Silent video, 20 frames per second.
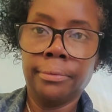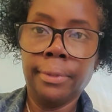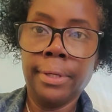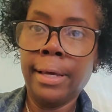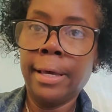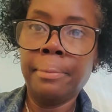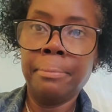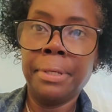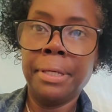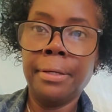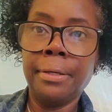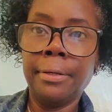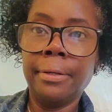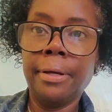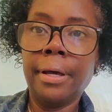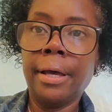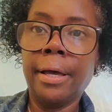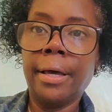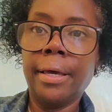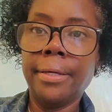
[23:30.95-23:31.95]
I
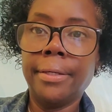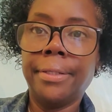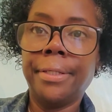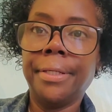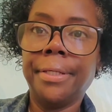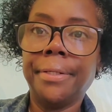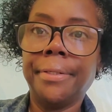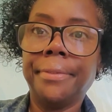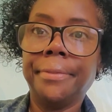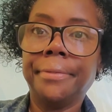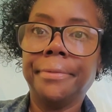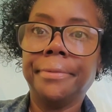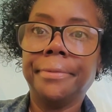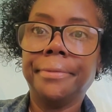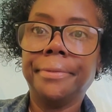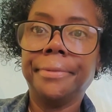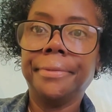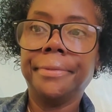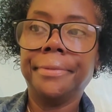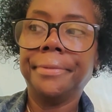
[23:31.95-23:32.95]
mean, I get
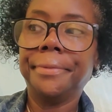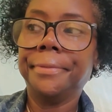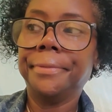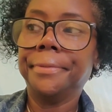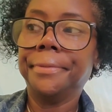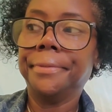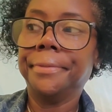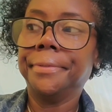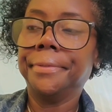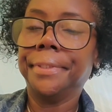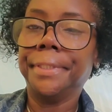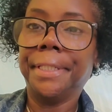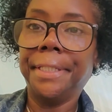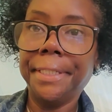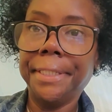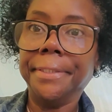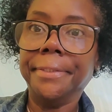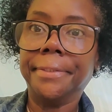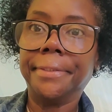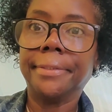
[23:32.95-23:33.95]

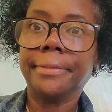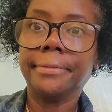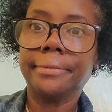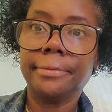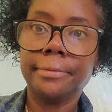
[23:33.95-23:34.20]
heat.